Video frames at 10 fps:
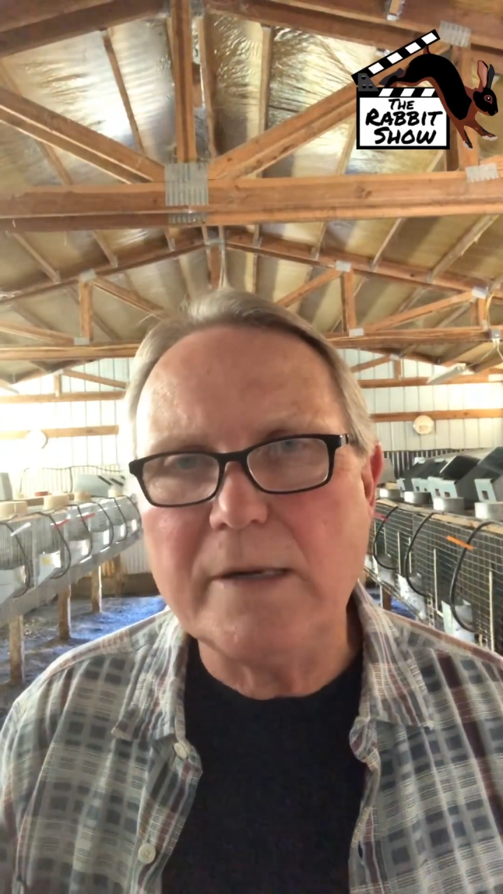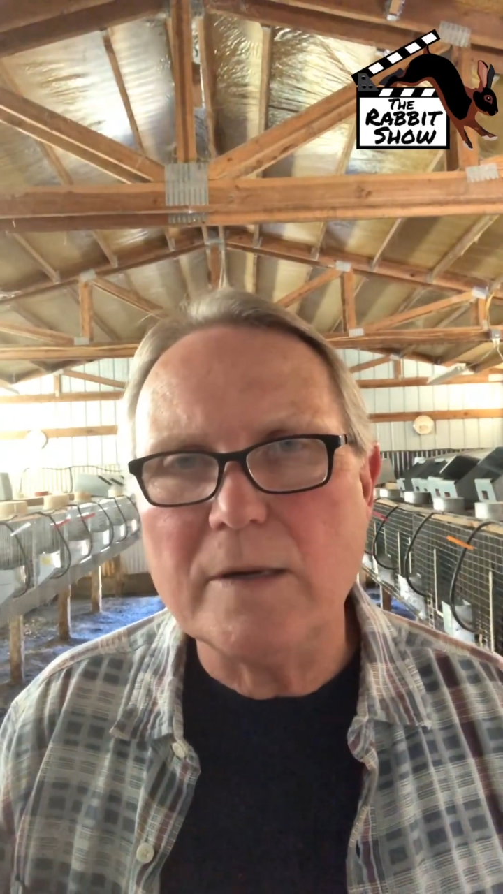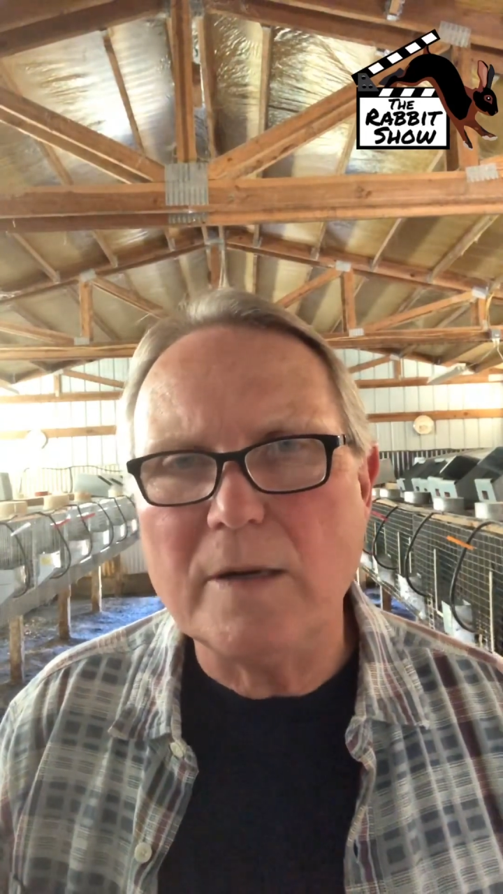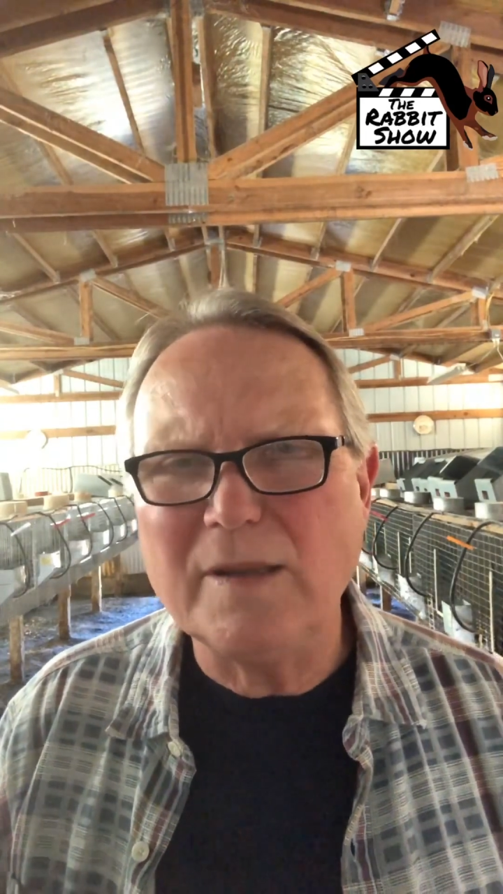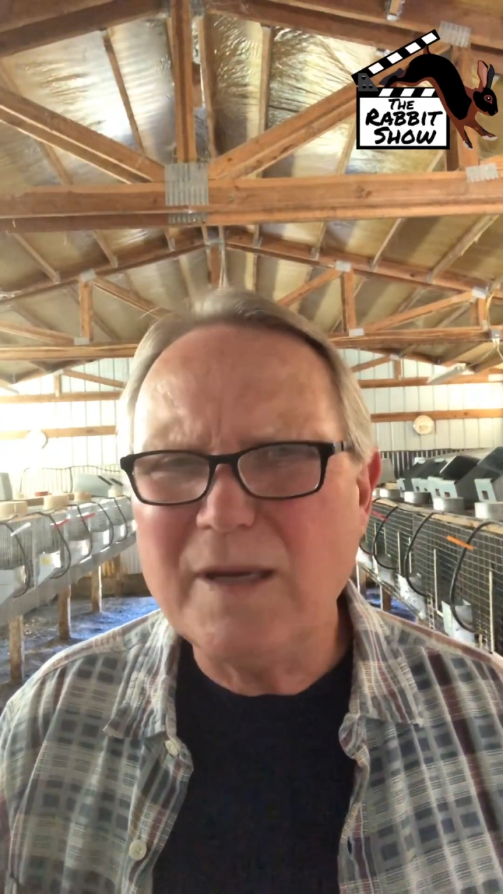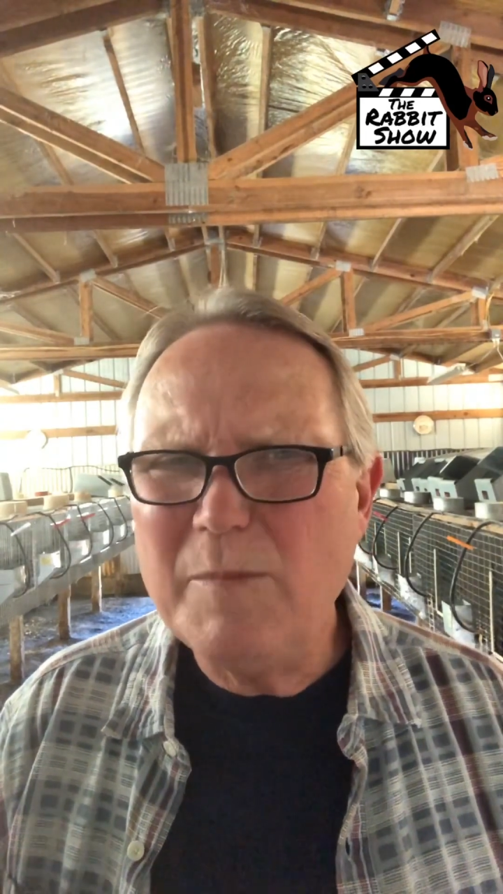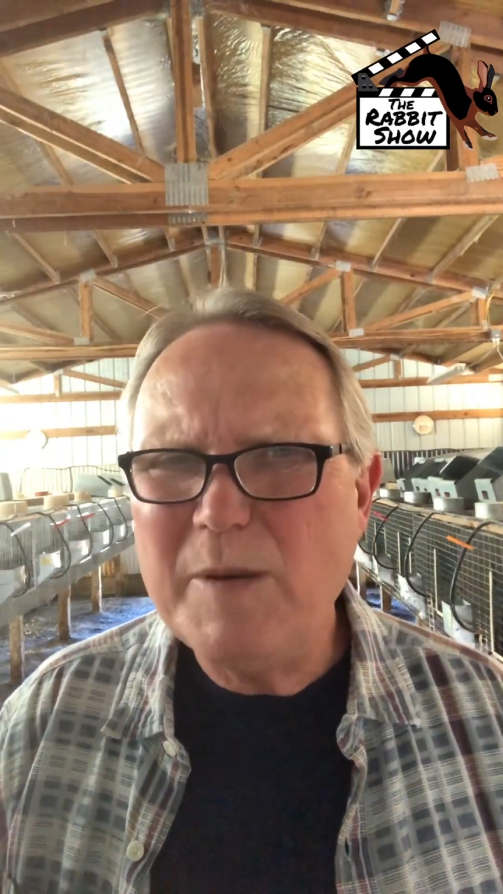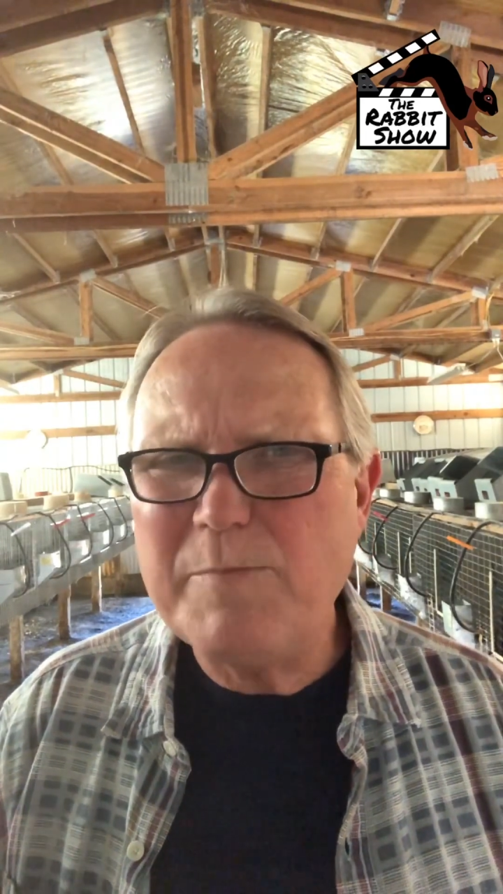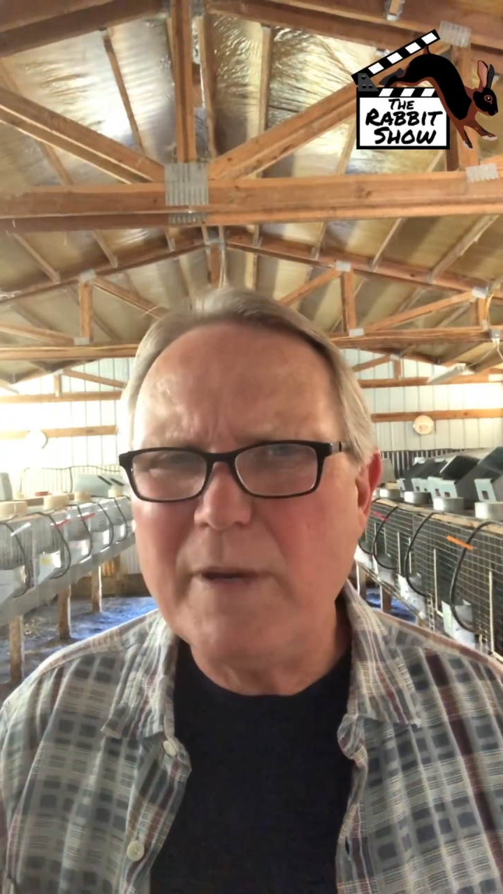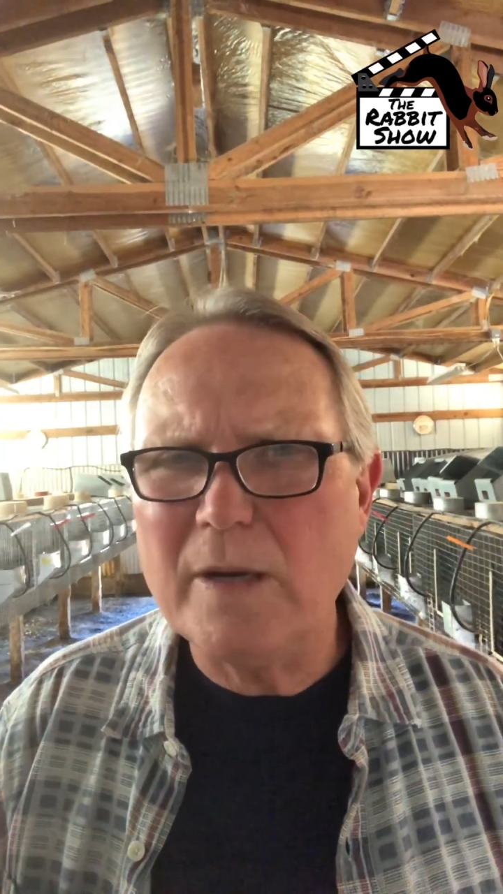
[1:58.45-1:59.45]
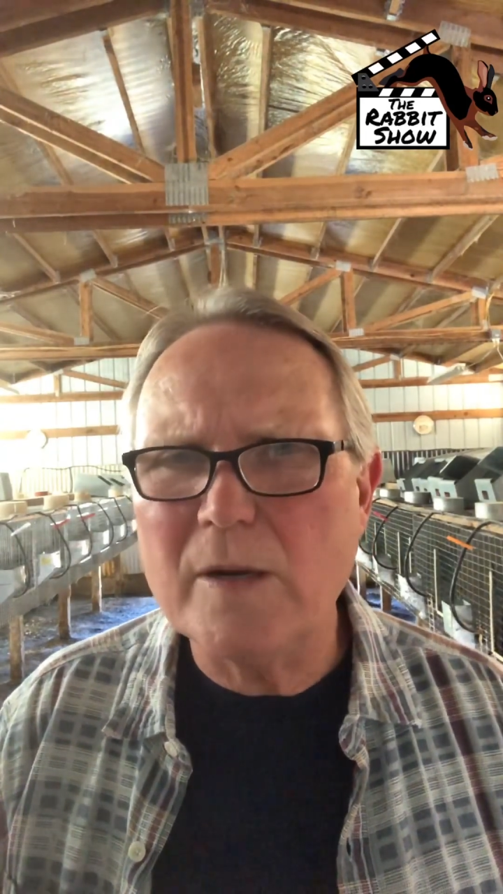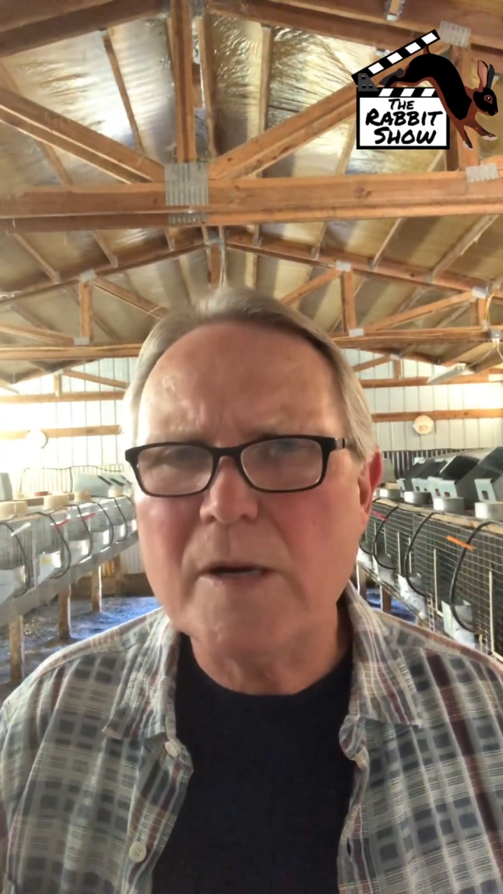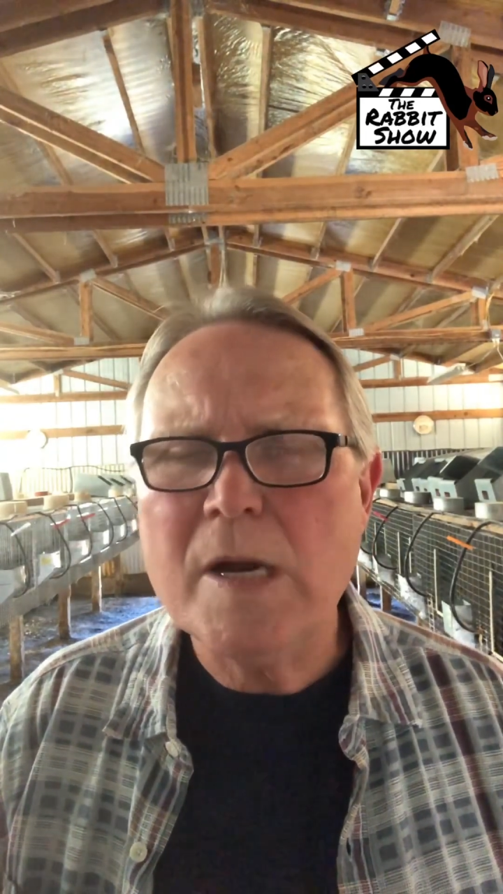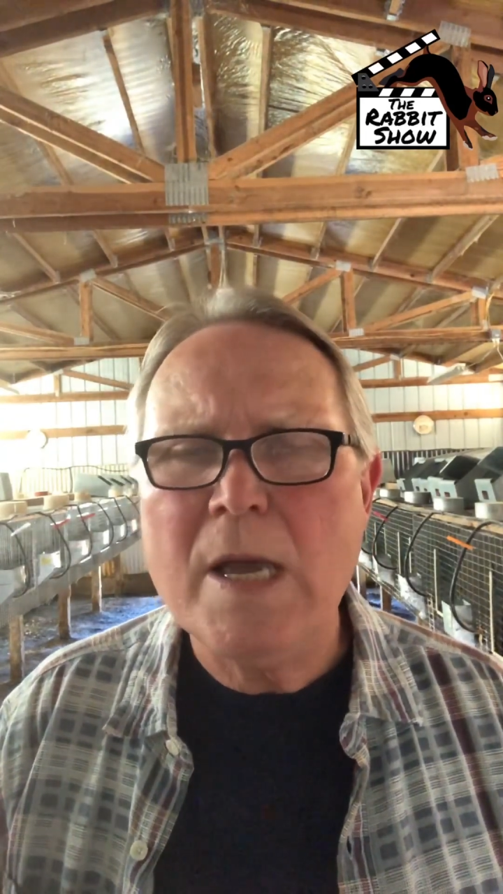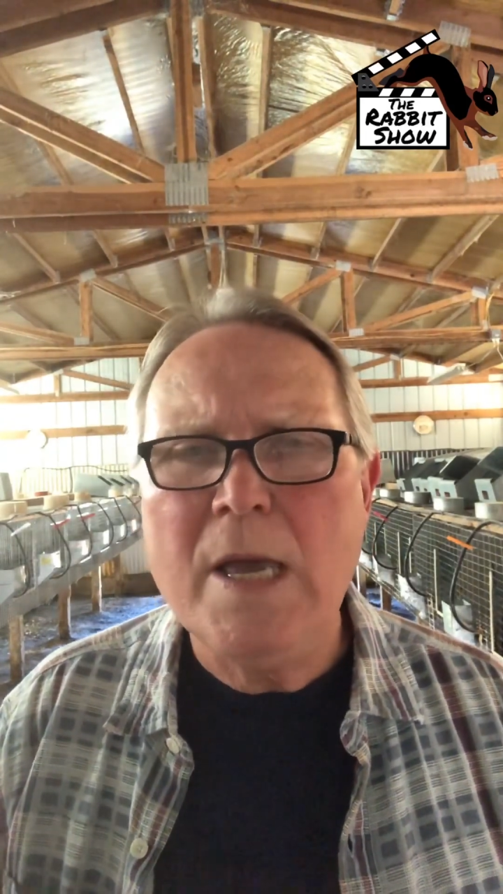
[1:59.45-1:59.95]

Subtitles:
are a little bit bigger